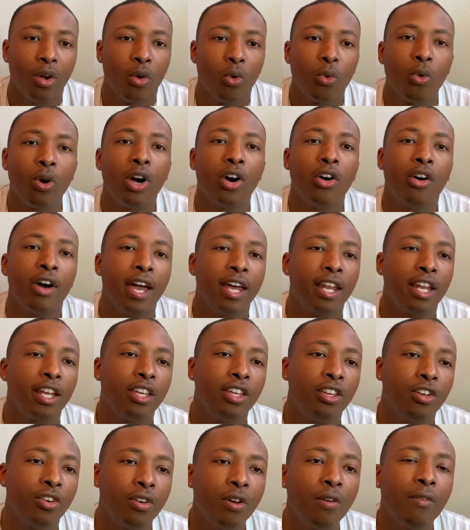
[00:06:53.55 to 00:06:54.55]
Well, at a
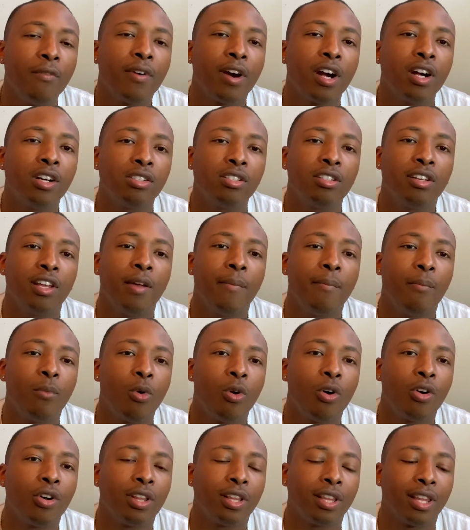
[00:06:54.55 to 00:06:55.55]
university,
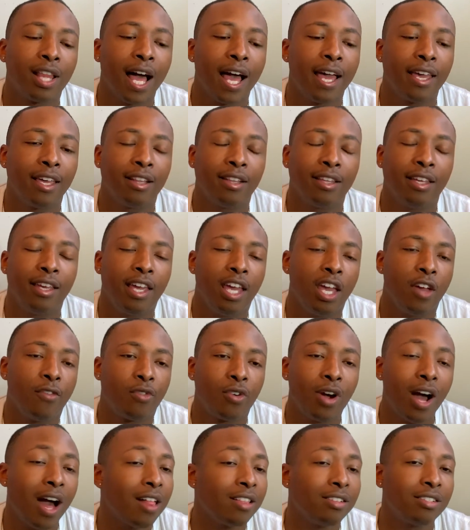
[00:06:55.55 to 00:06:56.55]
more than likely, if
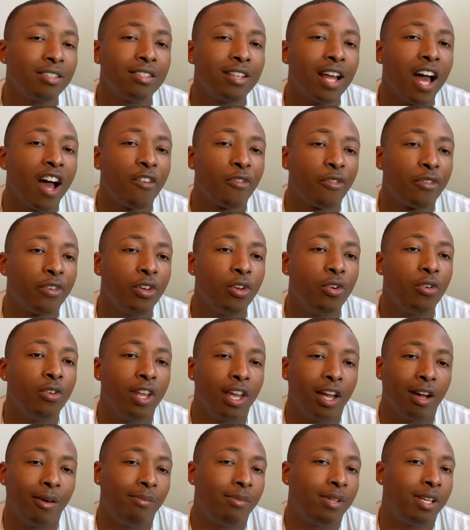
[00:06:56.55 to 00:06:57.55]
college is not for you,
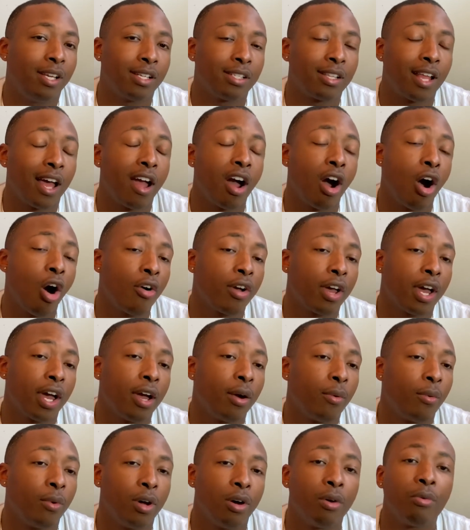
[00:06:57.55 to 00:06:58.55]
they're going to be just like, okay,
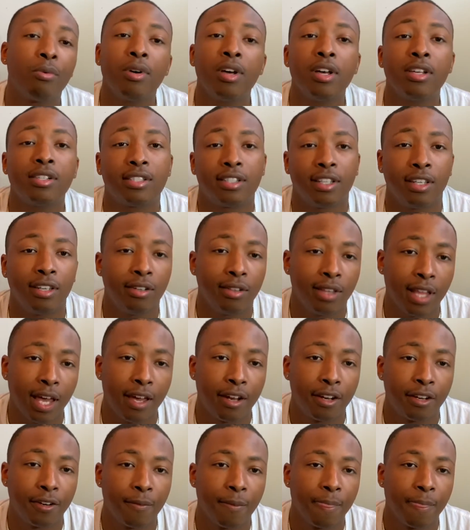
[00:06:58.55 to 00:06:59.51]
well, we'll see you later.